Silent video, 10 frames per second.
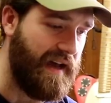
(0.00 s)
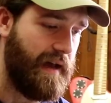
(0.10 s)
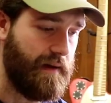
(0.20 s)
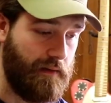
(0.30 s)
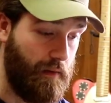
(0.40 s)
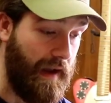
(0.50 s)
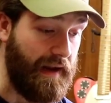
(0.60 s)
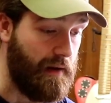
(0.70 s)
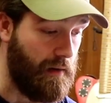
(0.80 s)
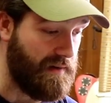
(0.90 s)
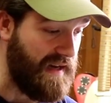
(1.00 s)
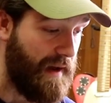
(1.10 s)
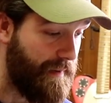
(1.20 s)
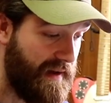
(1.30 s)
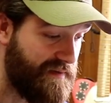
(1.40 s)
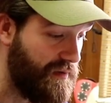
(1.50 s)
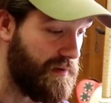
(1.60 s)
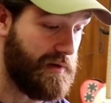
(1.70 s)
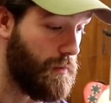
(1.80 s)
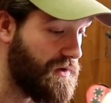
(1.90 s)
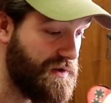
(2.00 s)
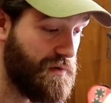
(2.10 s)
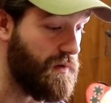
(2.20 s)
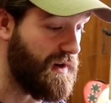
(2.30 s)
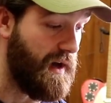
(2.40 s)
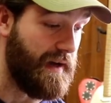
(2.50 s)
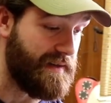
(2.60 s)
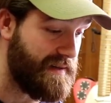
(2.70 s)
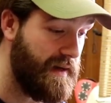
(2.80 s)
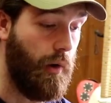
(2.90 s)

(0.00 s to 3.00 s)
Got a, 80 hertz high pass filter, which is really nice.